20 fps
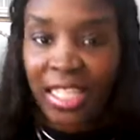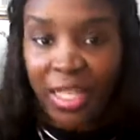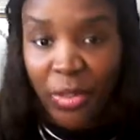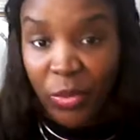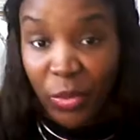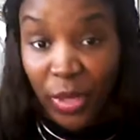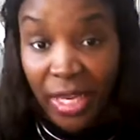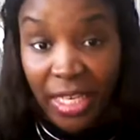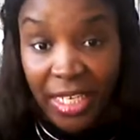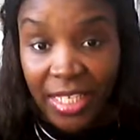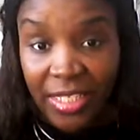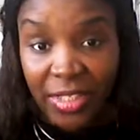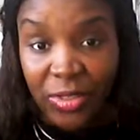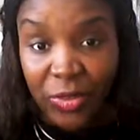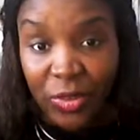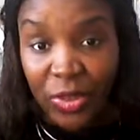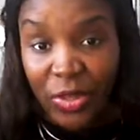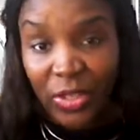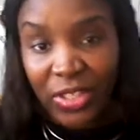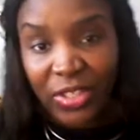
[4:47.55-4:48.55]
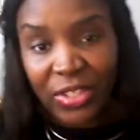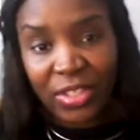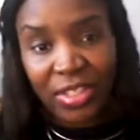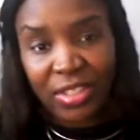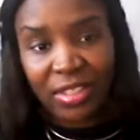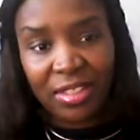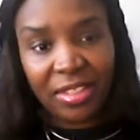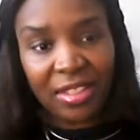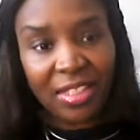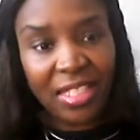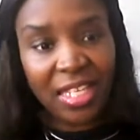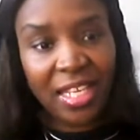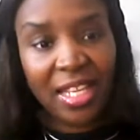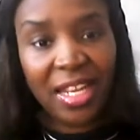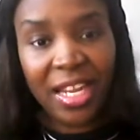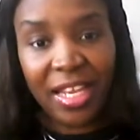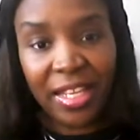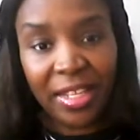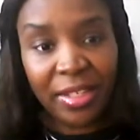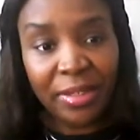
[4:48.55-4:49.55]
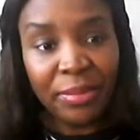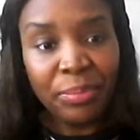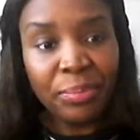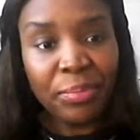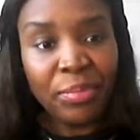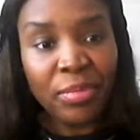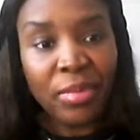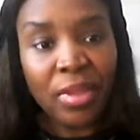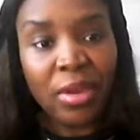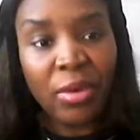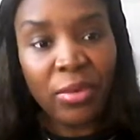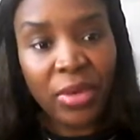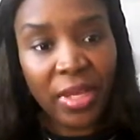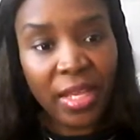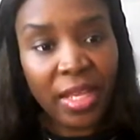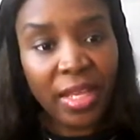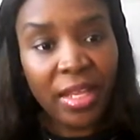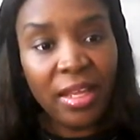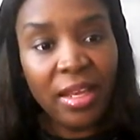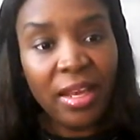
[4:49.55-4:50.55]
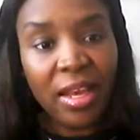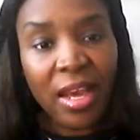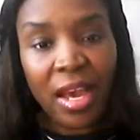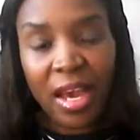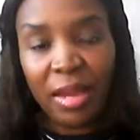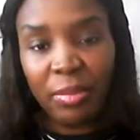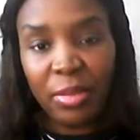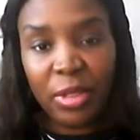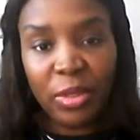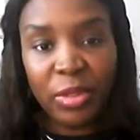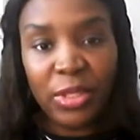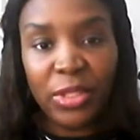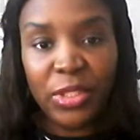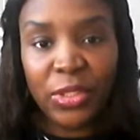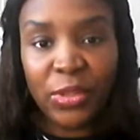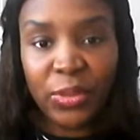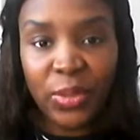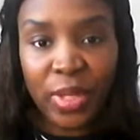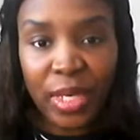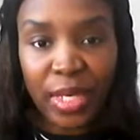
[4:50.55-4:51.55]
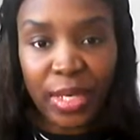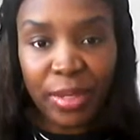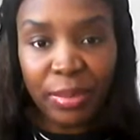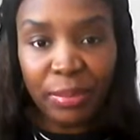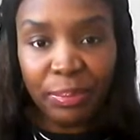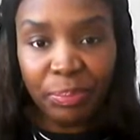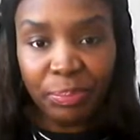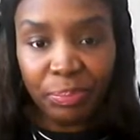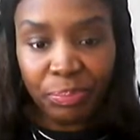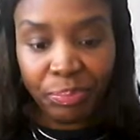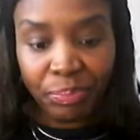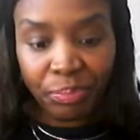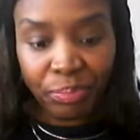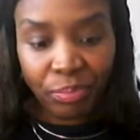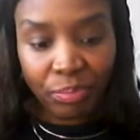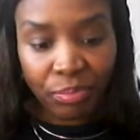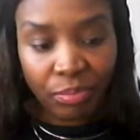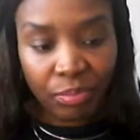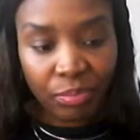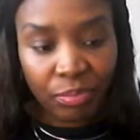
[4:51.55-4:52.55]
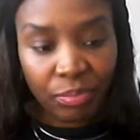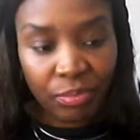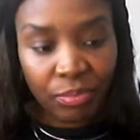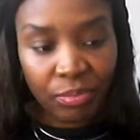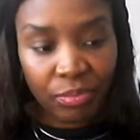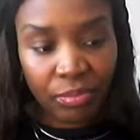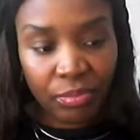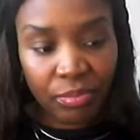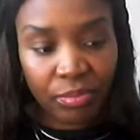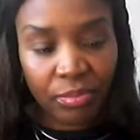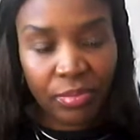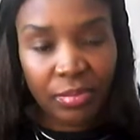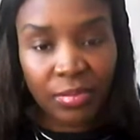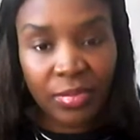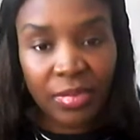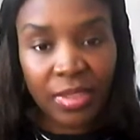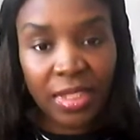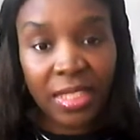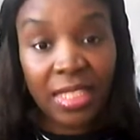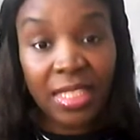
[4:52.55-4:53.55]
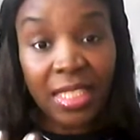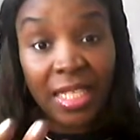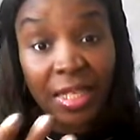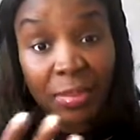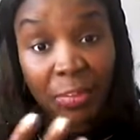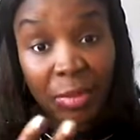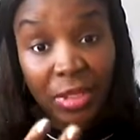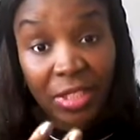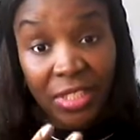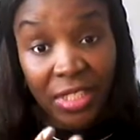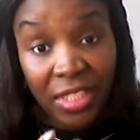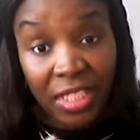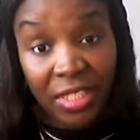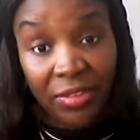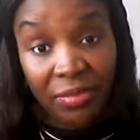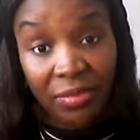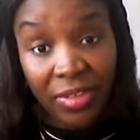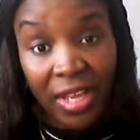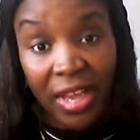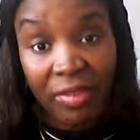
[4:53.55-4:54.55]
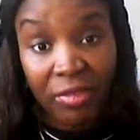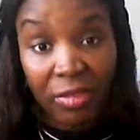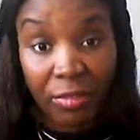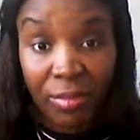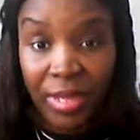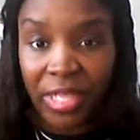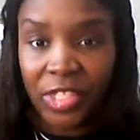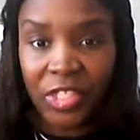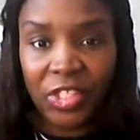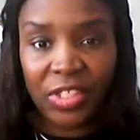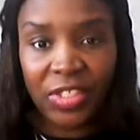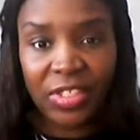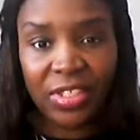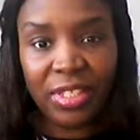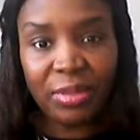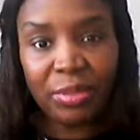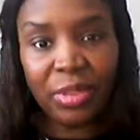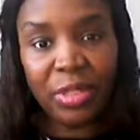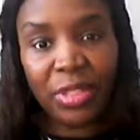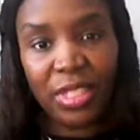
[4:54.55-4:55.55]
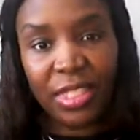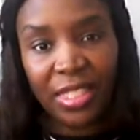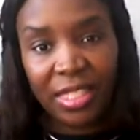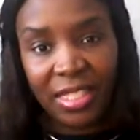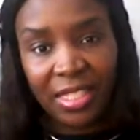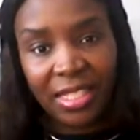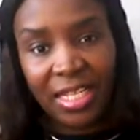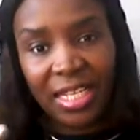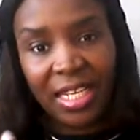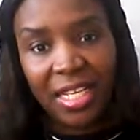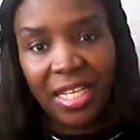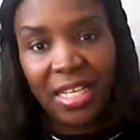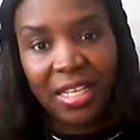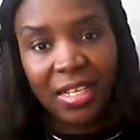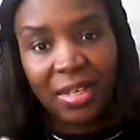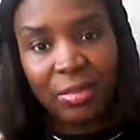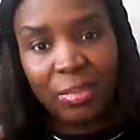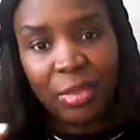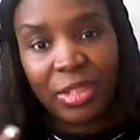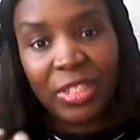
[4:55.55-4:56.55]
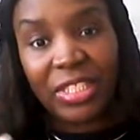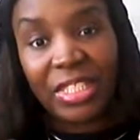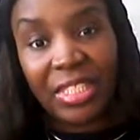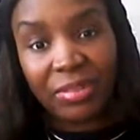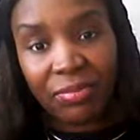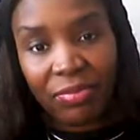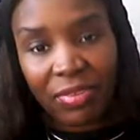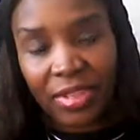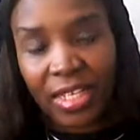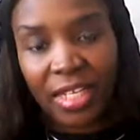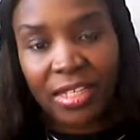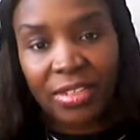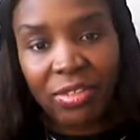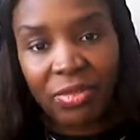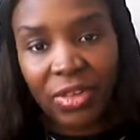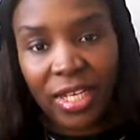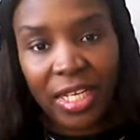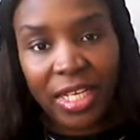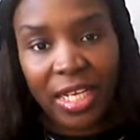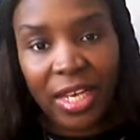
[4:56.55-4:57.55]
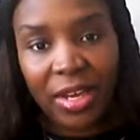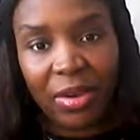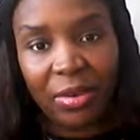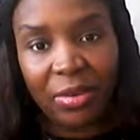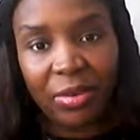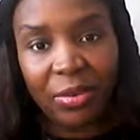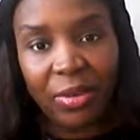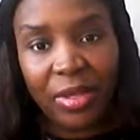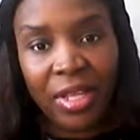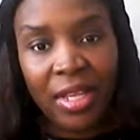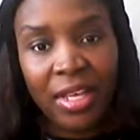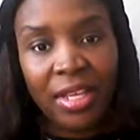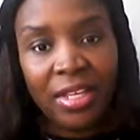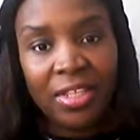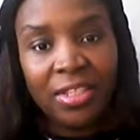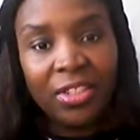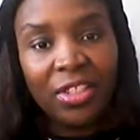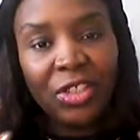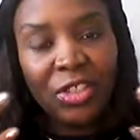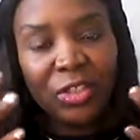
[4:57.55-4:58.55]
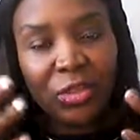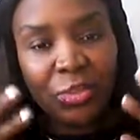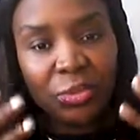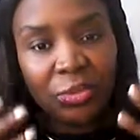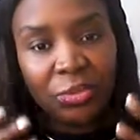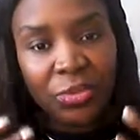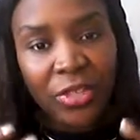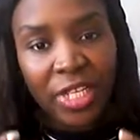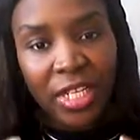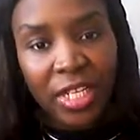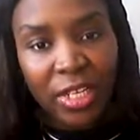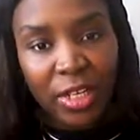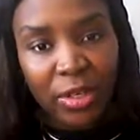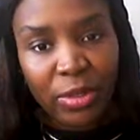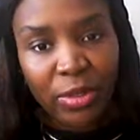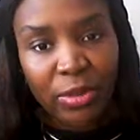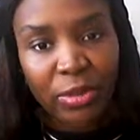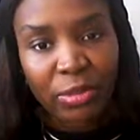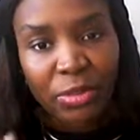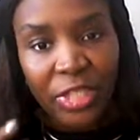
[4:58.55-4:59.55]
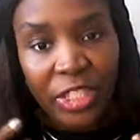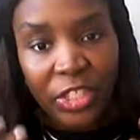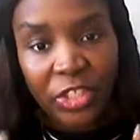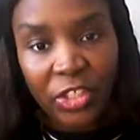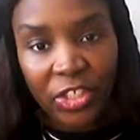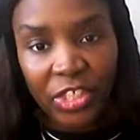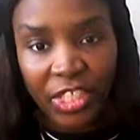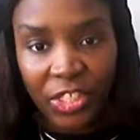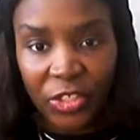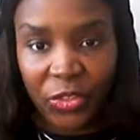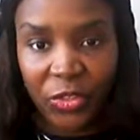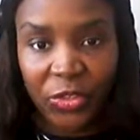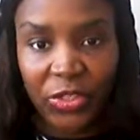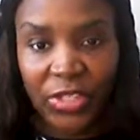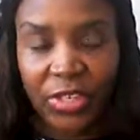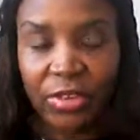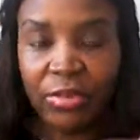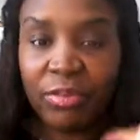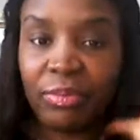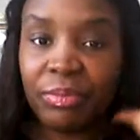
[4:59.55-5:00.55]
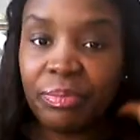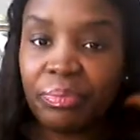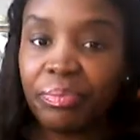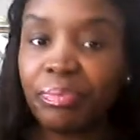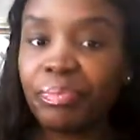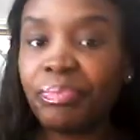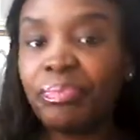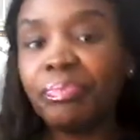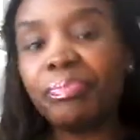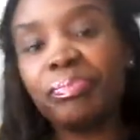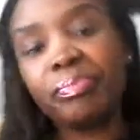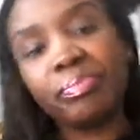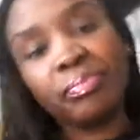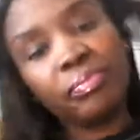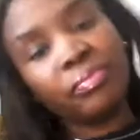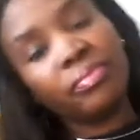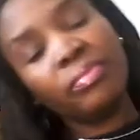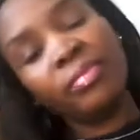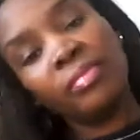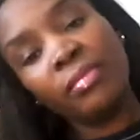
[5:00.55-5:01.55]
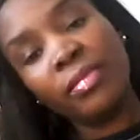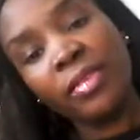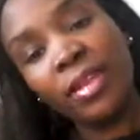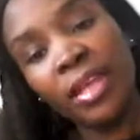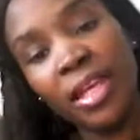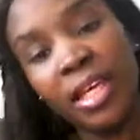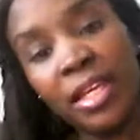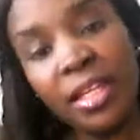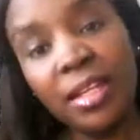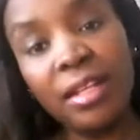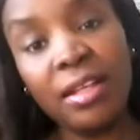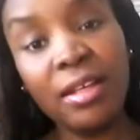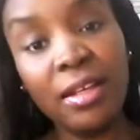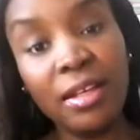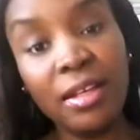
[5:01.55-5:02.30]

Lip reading: quietness too long, you can say like, okay, I'm going to say positive affirmations. I'm going to say positive things right now, just to recharge yourself. And